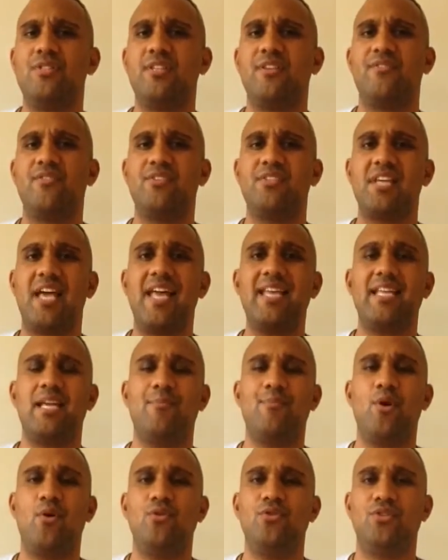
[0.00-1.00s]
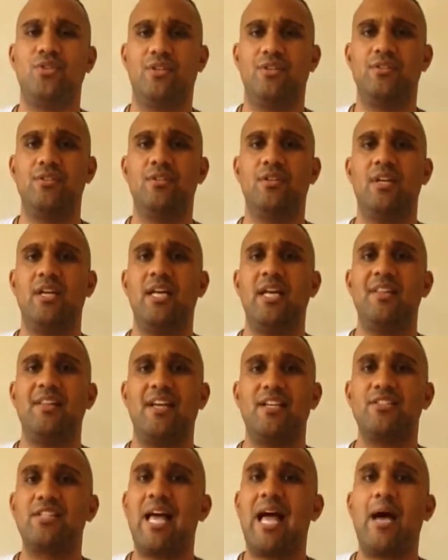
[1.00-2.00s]
If there's any emotion
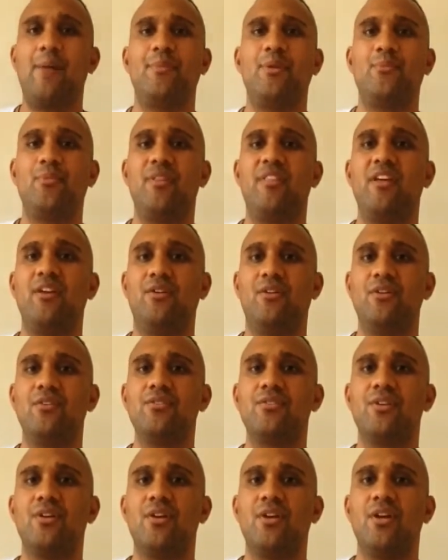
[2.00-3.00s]
that's happening within us,